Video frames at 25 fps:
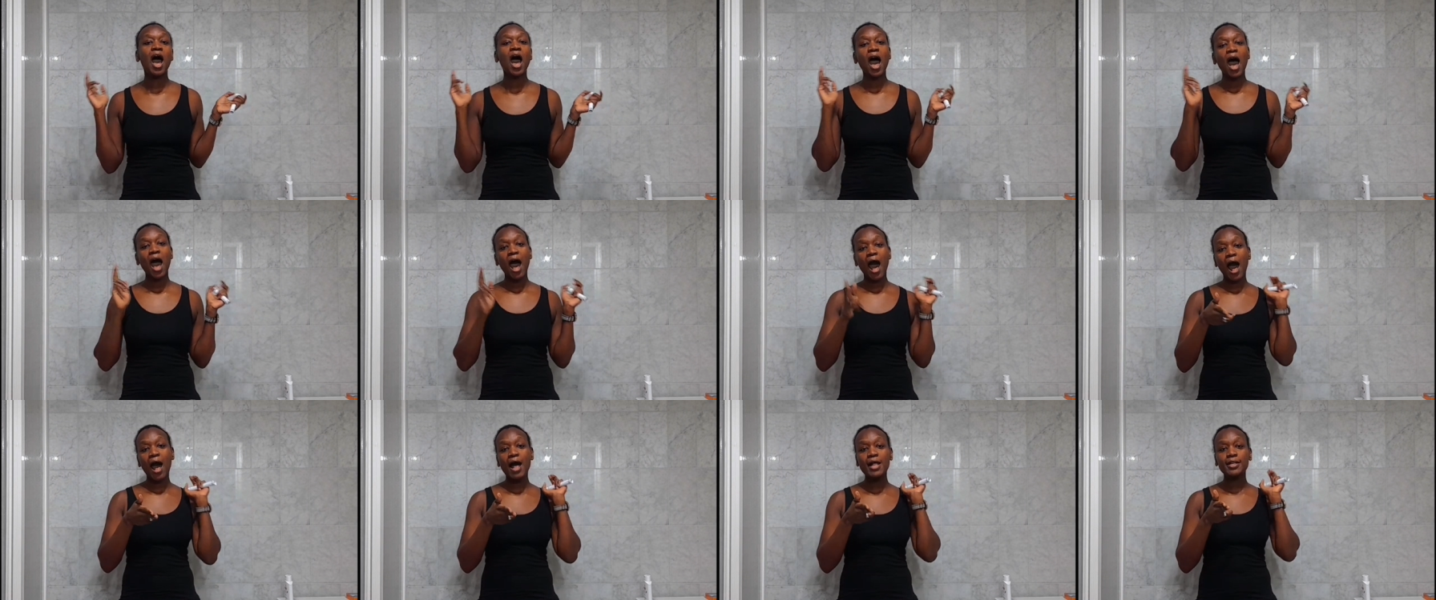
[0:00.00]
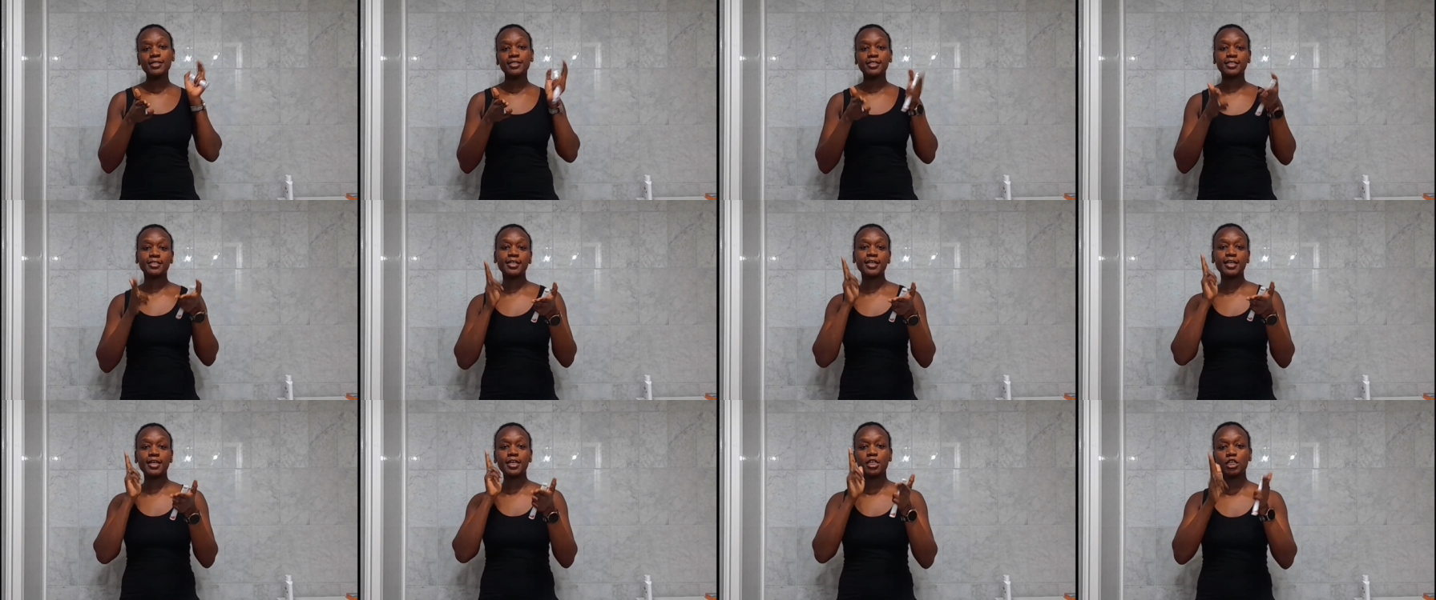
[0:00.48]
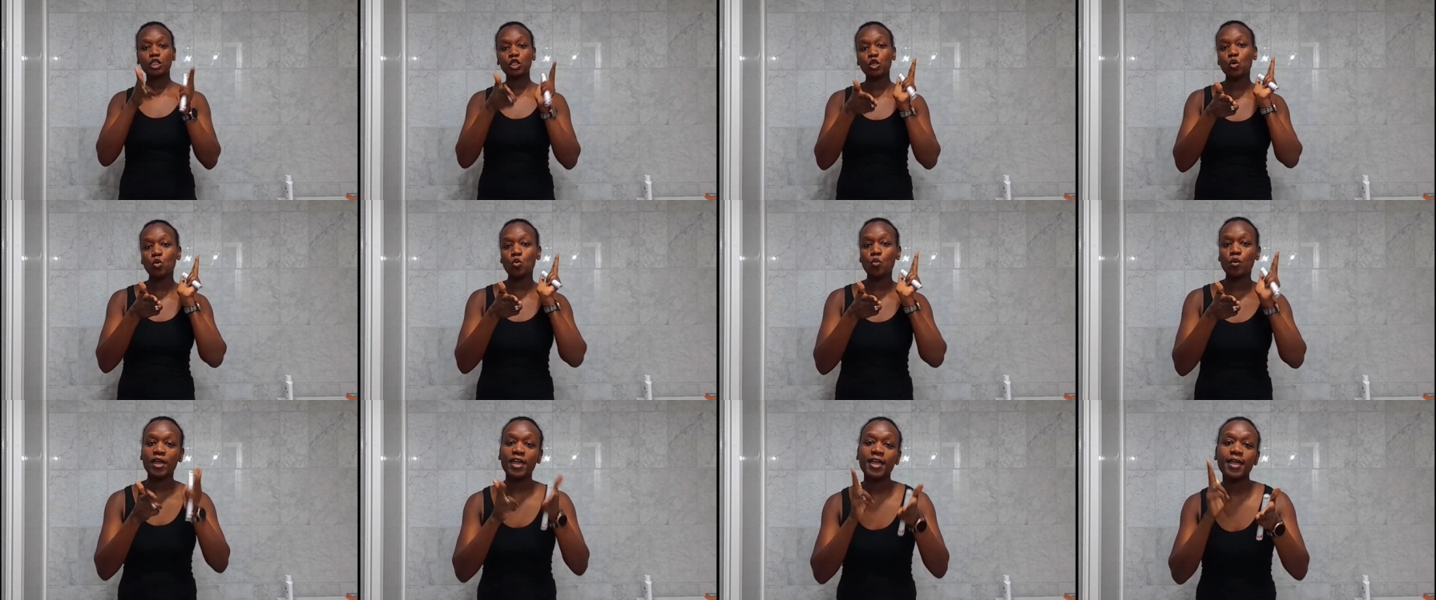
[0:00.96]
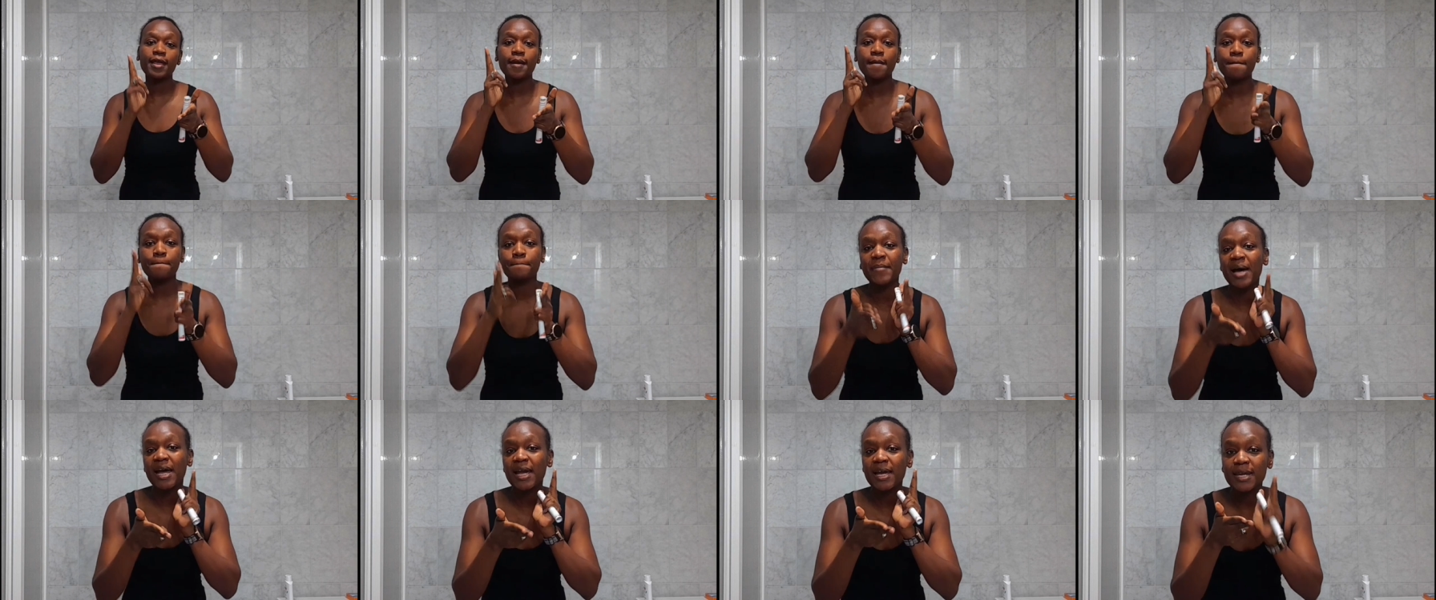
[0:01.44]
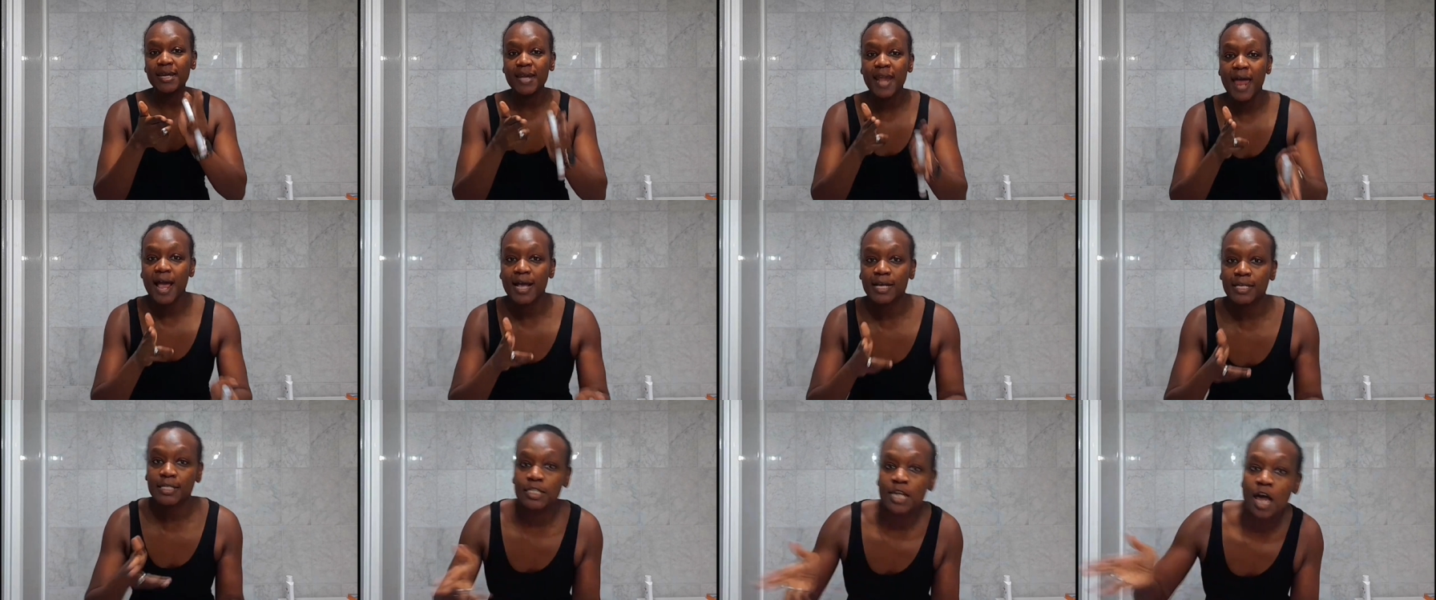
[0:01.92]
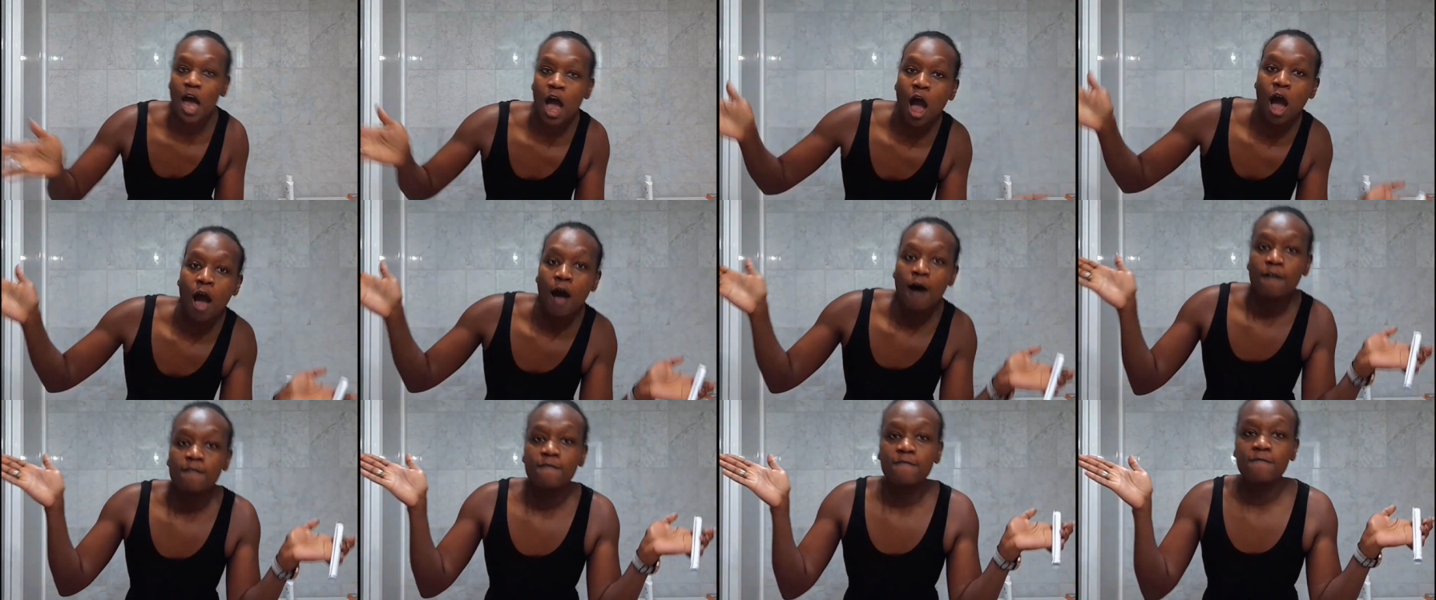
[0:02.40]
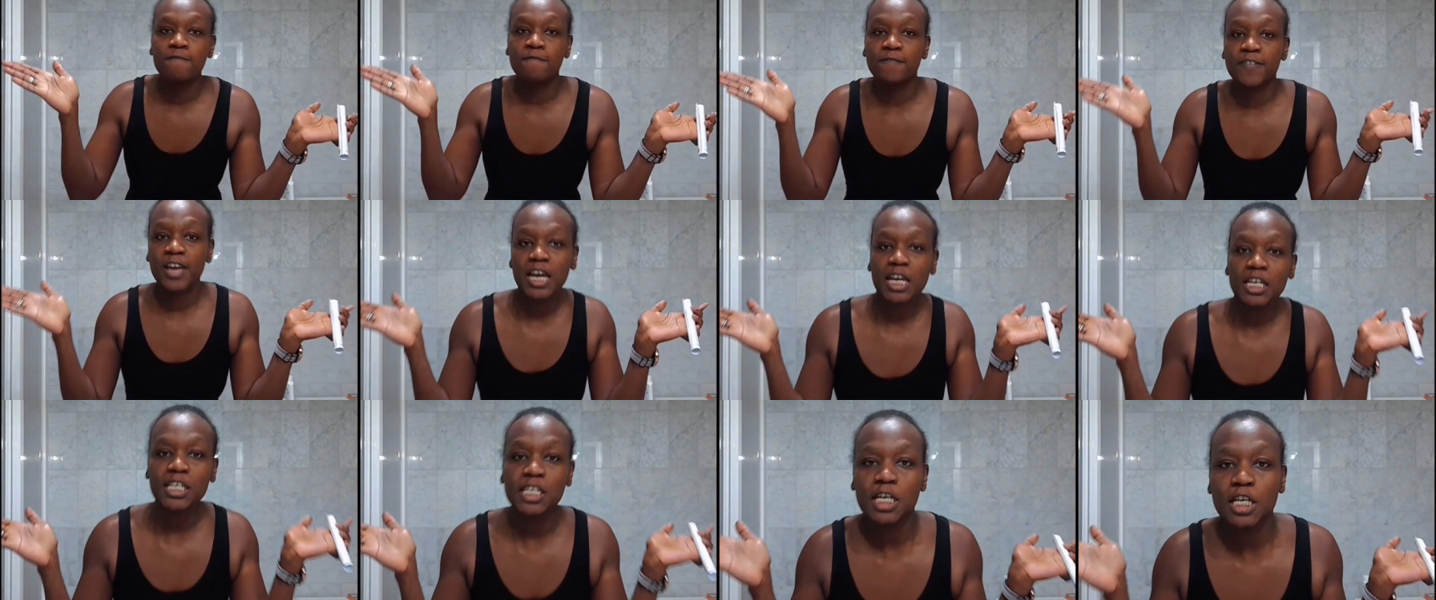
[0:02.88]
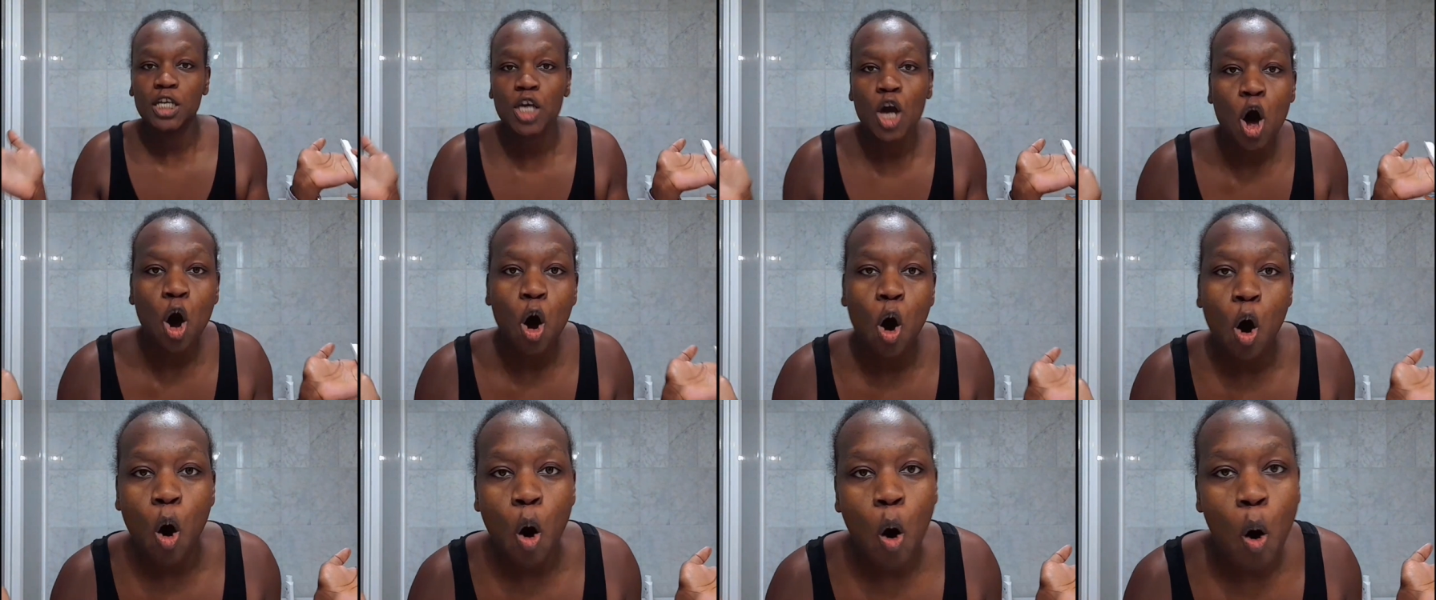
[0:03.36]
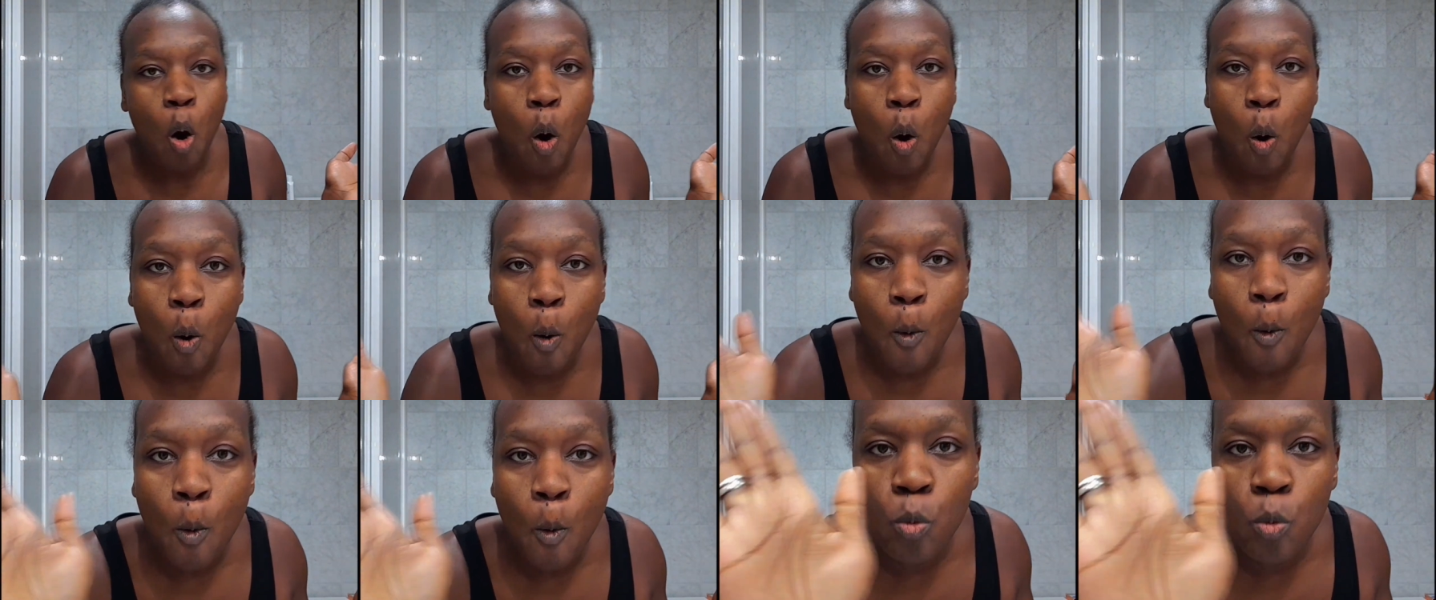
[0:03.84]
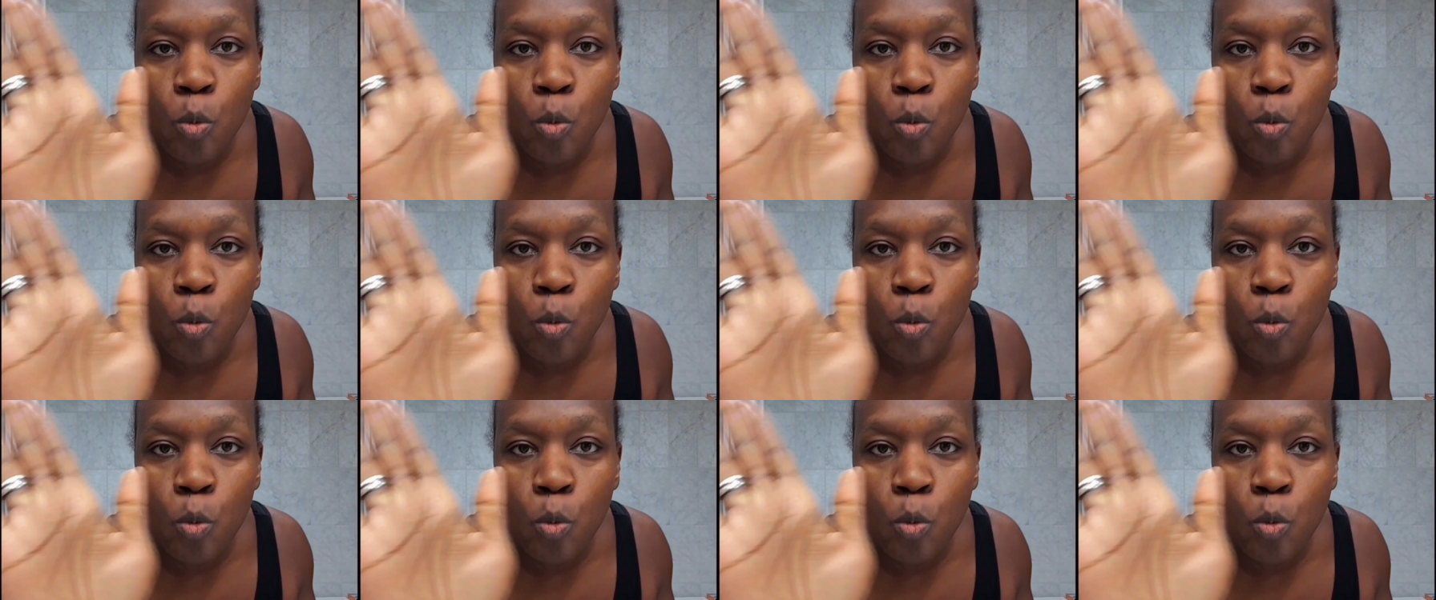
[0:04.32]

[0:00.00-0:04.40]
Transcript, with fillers: I'll see you in my next video.